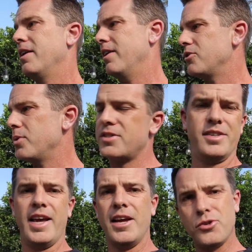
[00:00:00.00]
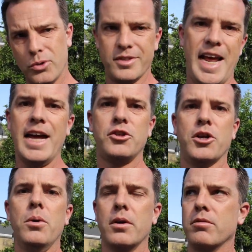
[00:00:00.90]
Now that's always an age old dad
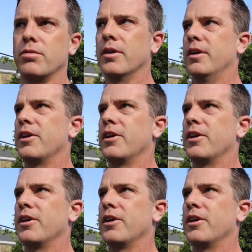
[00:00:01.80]
joke of,